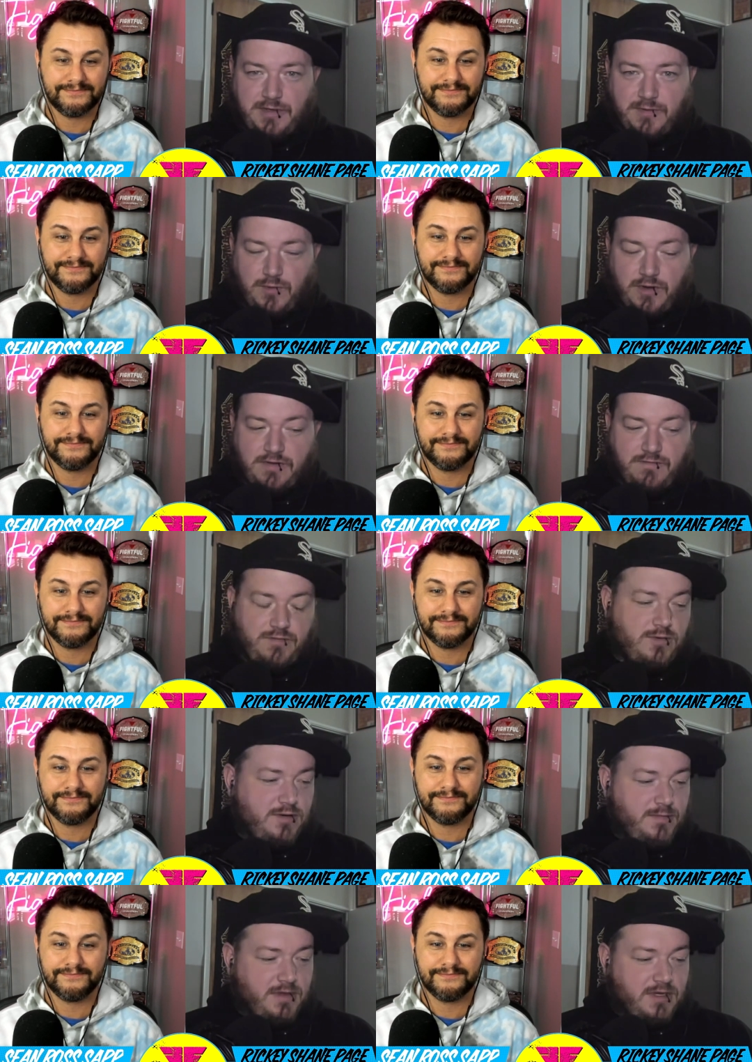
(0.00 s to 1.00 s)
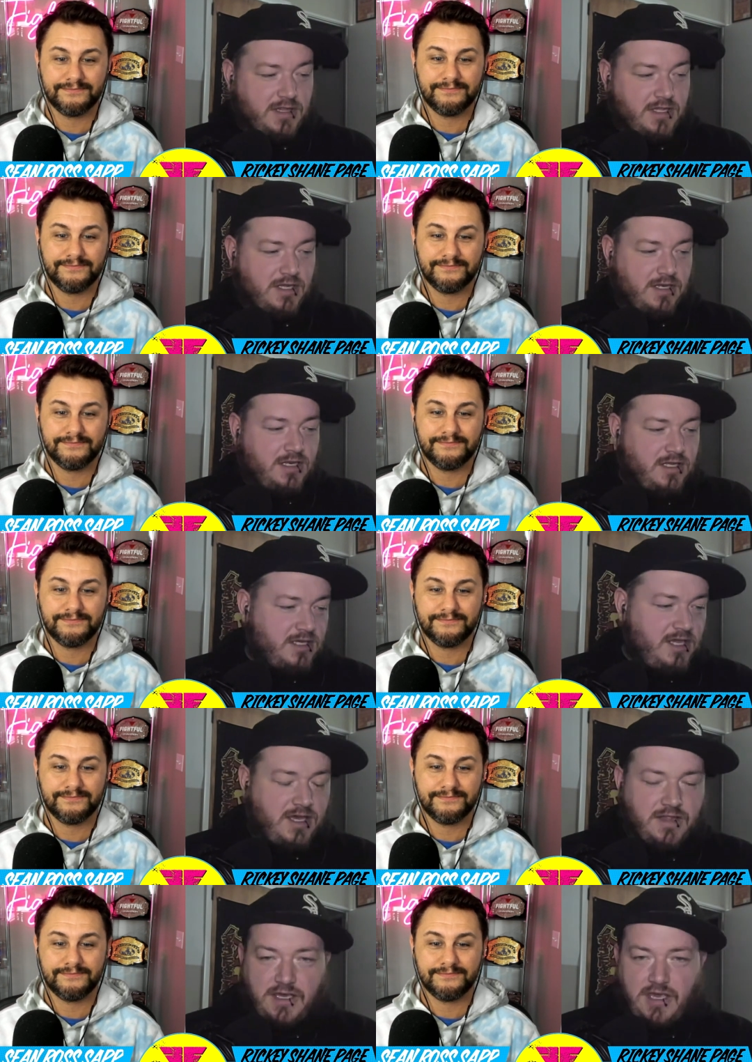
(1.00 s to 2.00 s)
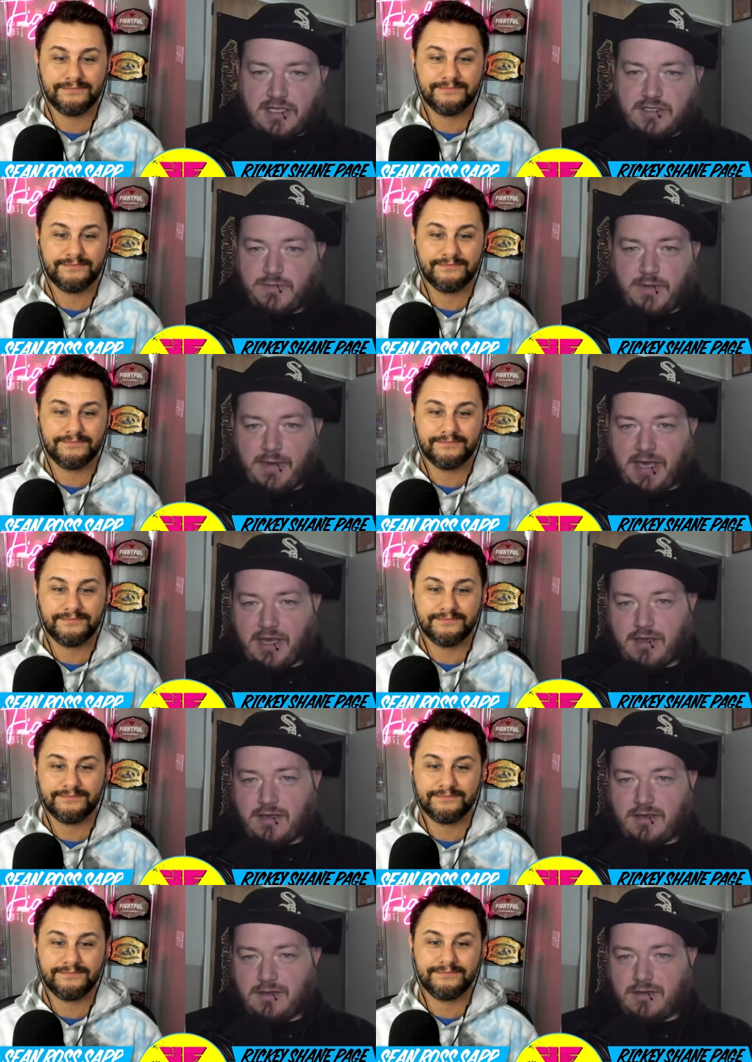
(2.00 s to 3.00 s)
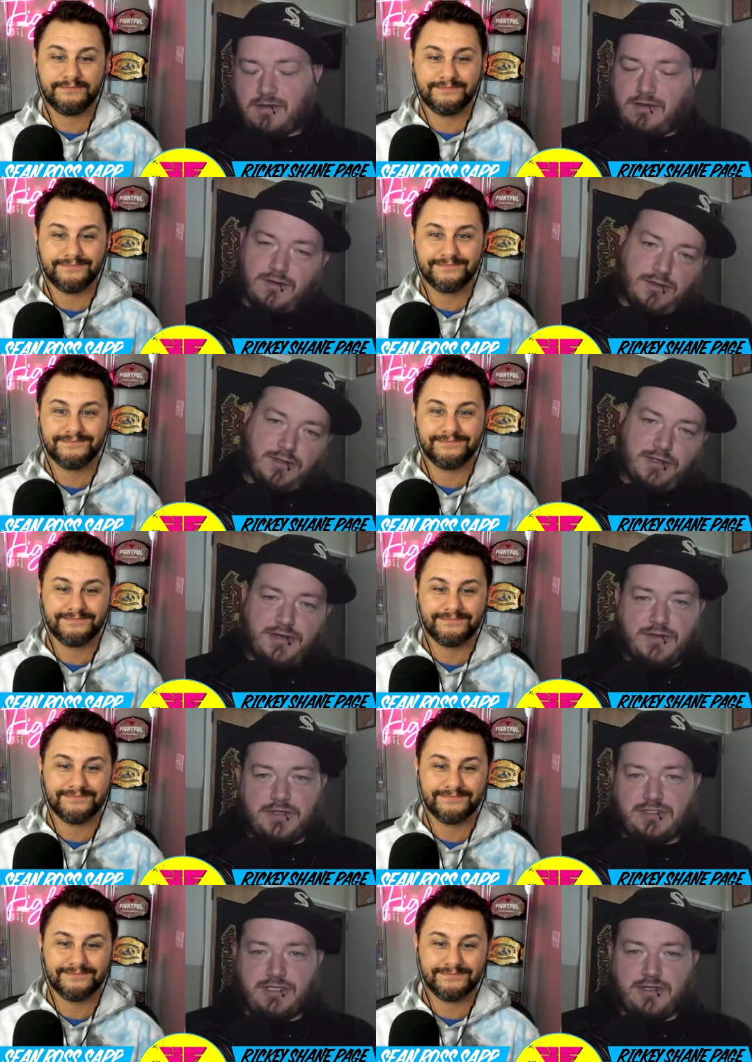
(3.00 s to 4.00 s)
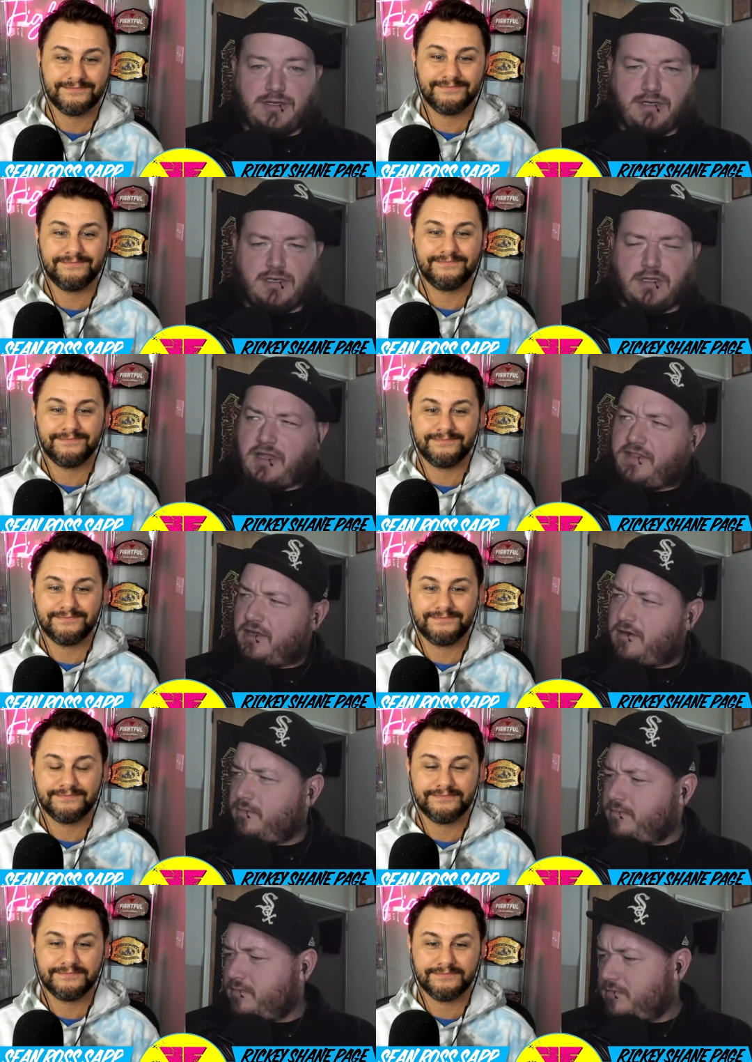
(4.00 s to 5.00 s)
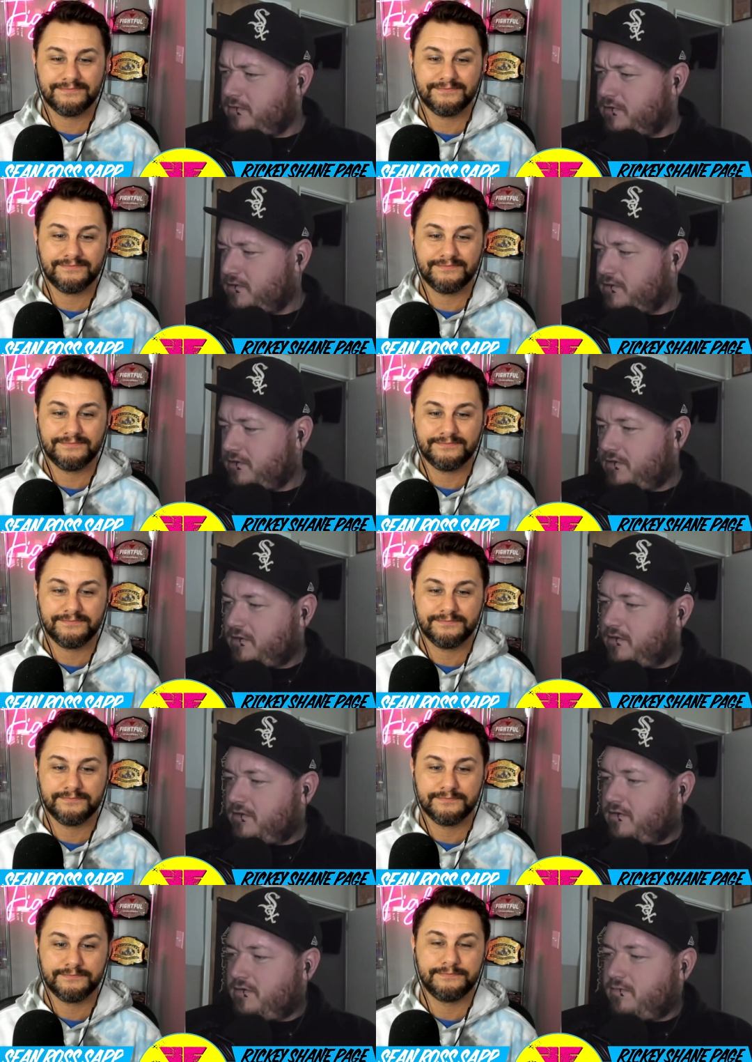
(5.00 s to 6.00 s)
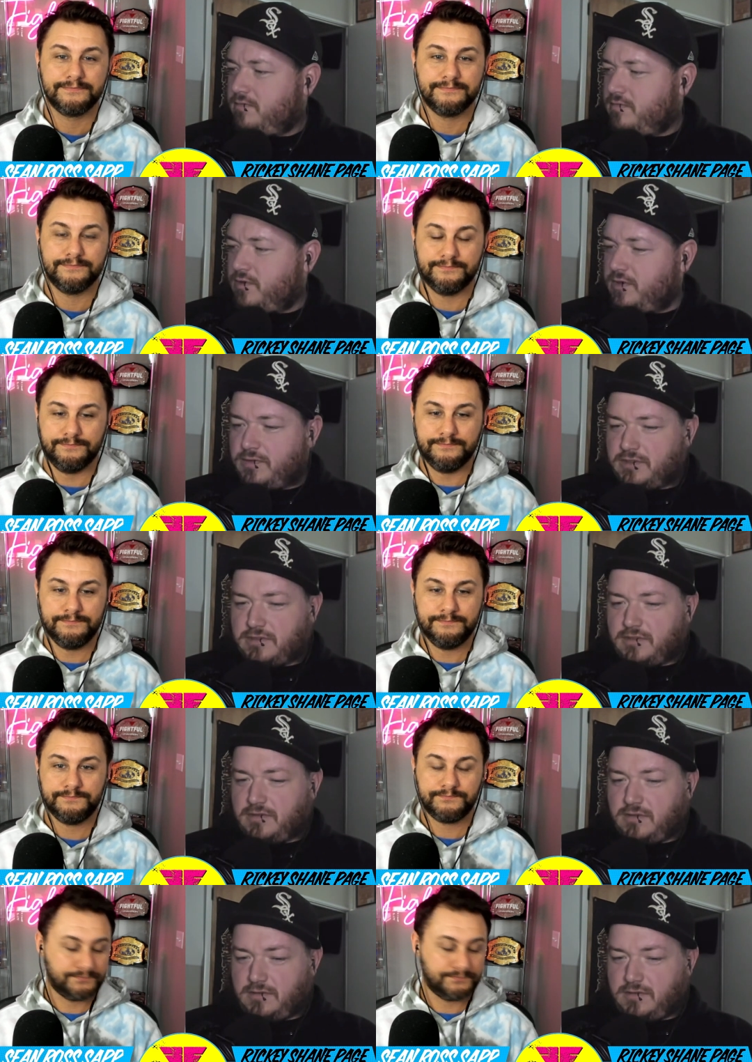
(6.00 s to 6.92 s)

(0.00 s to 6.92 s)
Speaker 1: and working for them, and then yeah, they asked me back earlier this year, and I think when was it?